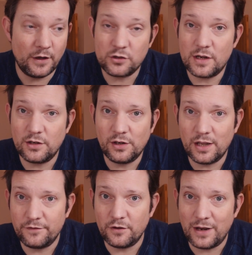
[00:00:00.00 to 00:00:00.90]
I tried on an
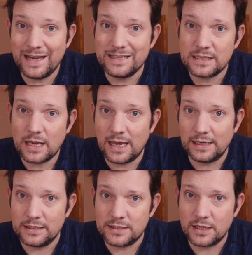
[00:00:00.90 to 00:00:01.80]
iPhone eight
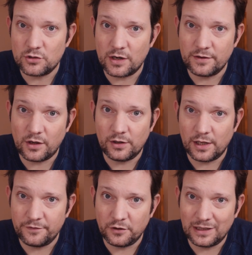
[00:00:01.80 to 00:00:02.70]
and I tried on an
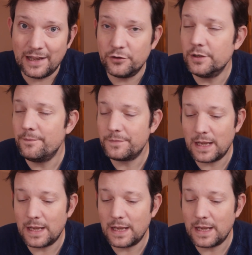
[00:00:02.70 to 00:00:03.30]
iPhone eleven,